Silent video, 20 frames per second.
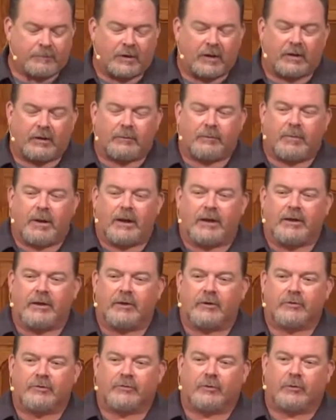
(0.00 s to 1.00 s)
About a
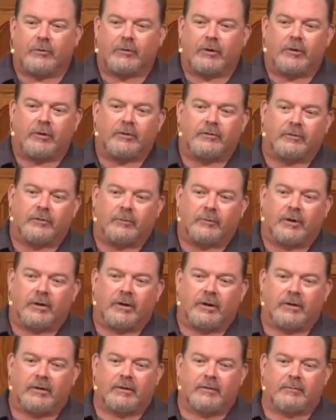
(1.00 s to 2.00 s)
year or so ago, I took
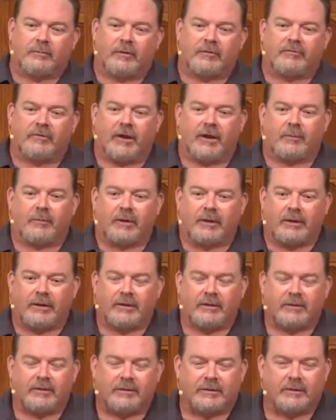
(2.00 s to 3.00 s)
my family
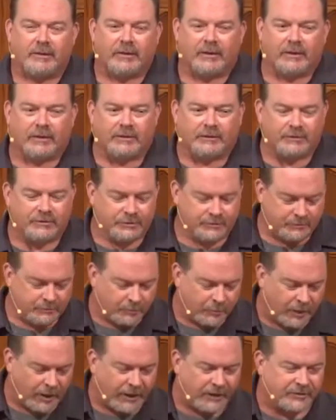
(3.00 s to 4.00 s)
to
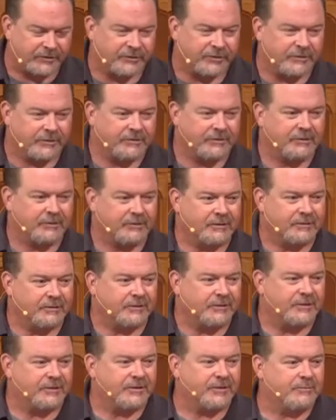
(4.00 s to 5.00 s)
Branson
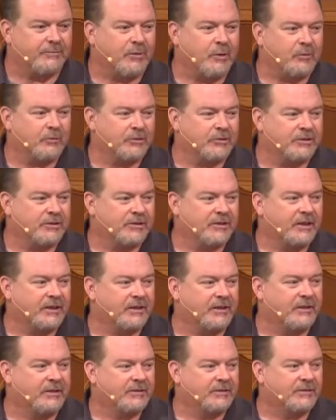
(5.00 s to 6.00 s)
to see Moses at
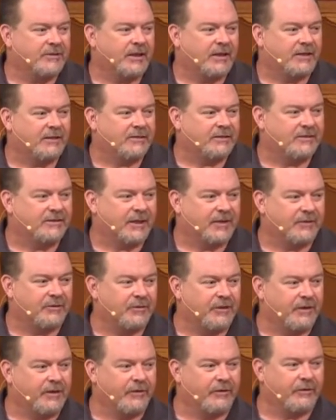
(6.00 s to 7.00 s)
the Sight and
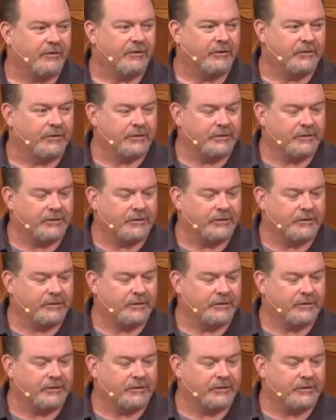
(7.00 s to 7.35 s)
Sound Theater.